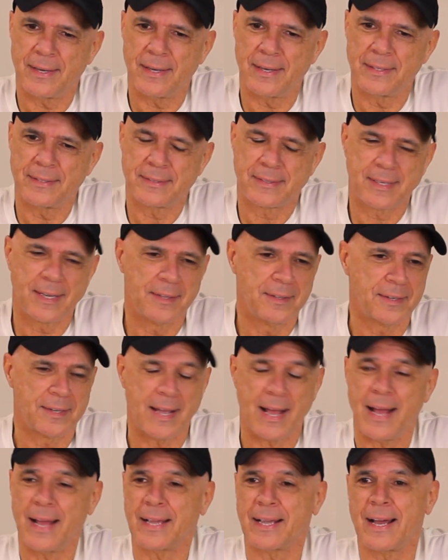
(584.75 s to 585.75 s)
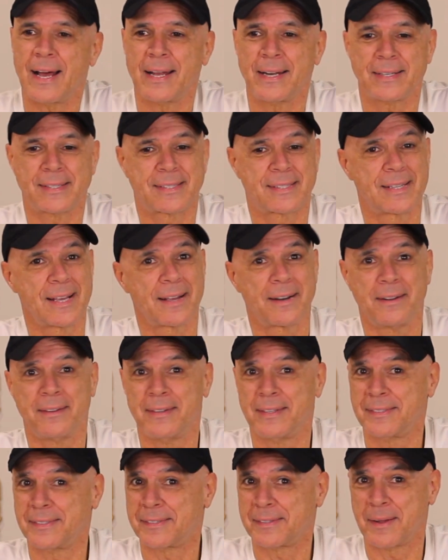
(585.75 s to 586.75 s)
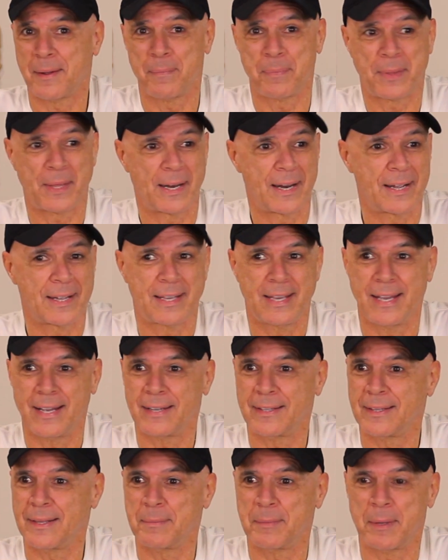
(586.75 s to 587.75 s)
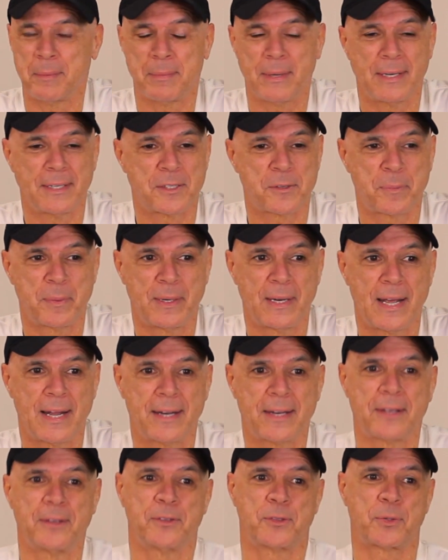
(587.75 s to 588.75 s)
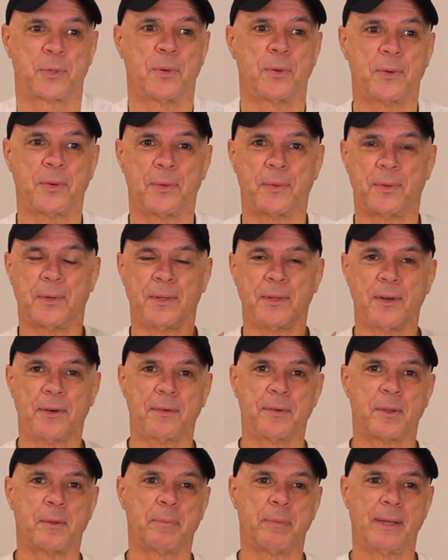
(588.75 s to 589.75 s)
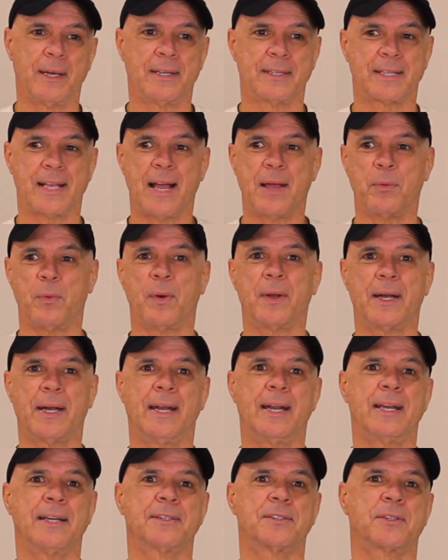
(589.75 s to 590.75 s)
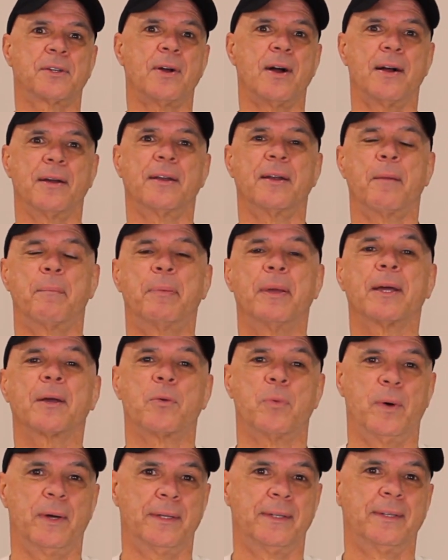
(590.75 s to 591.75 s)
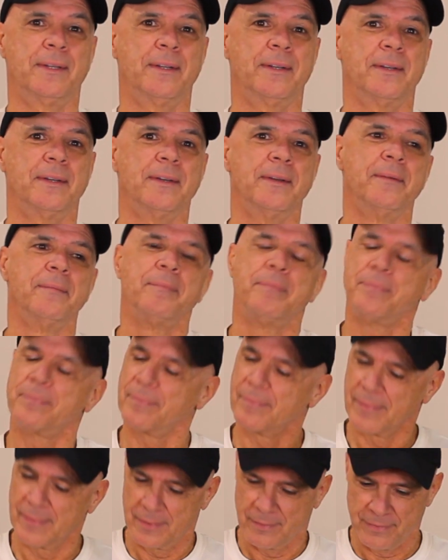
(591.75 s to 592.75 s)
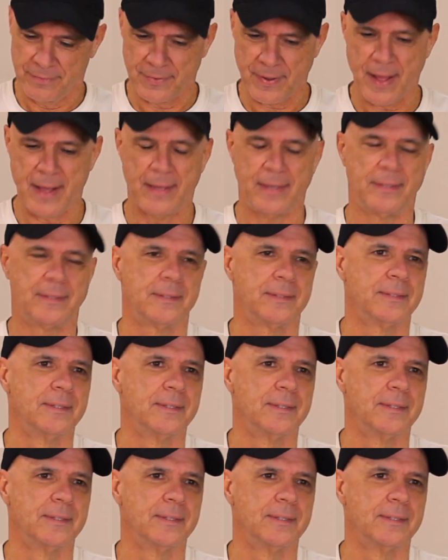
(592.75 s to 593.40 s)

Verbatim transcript: on, say, like, I got to settle on something. I can't let my mind spin out of control going all over the place. I want an answer. I'm going to pick one. Fine.